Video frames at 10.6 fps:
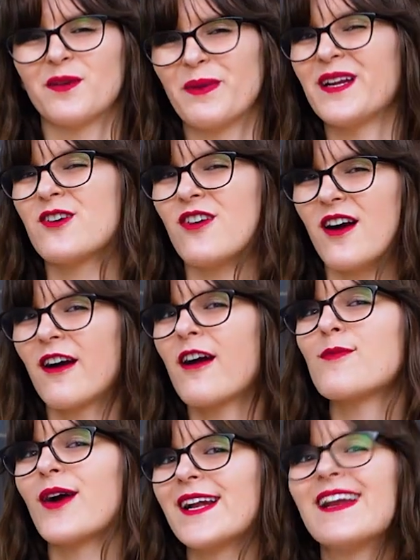the Betty Crocker
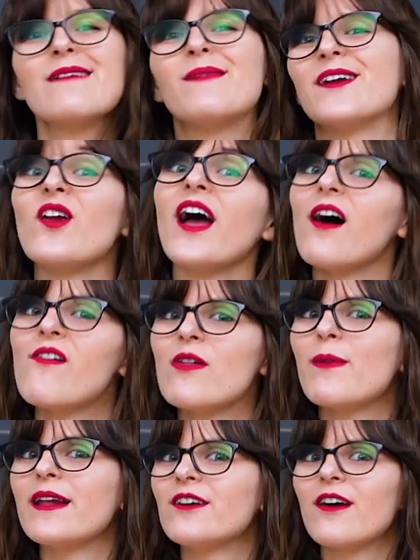brand name. I don't have the
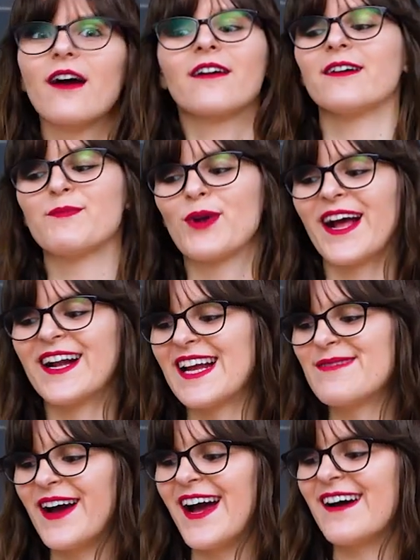Betty Crocker brand
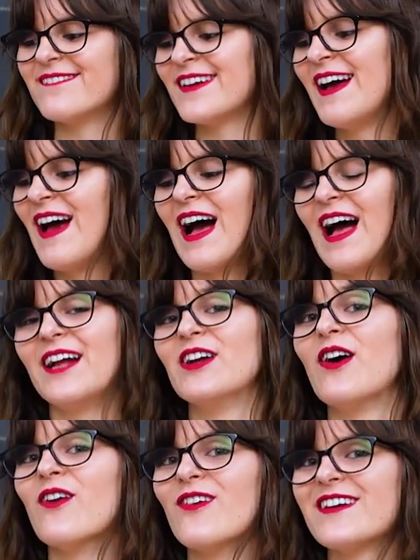name. I have
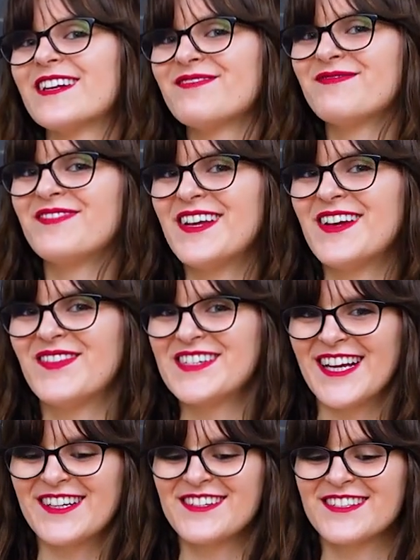Idahoan
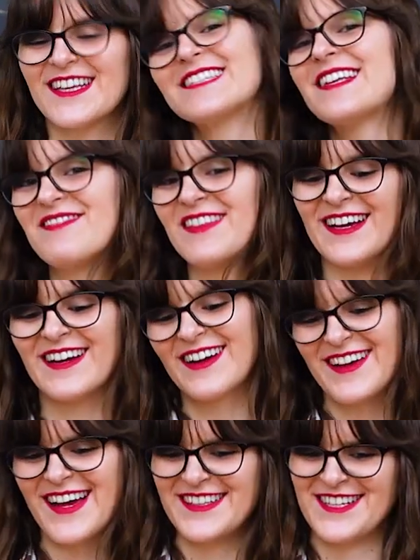potatoes. Same thing.
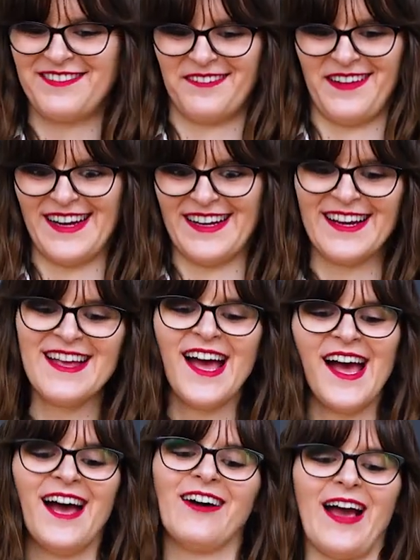Okay, it's gonna be fine.
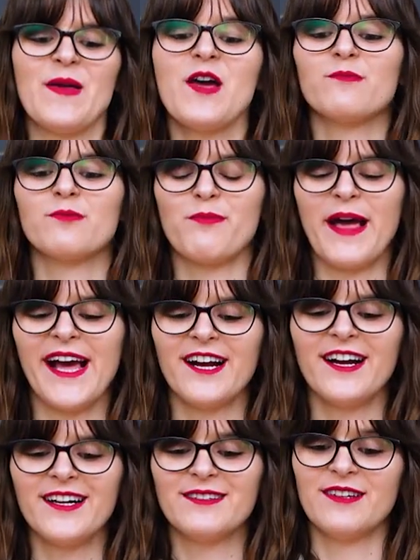Okay,
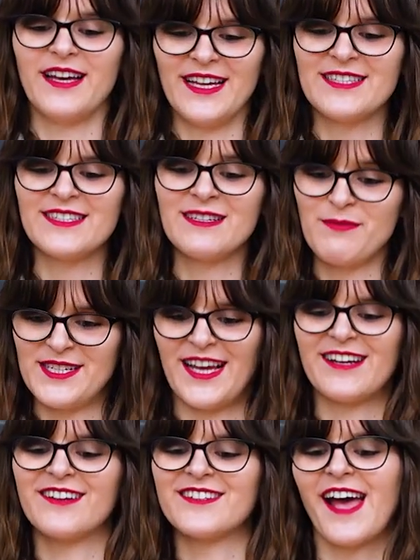prepare instant
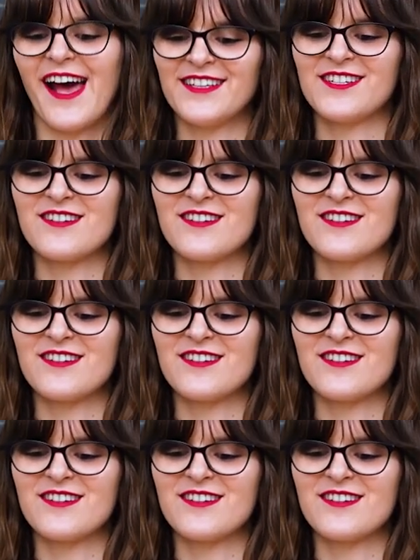potatoes as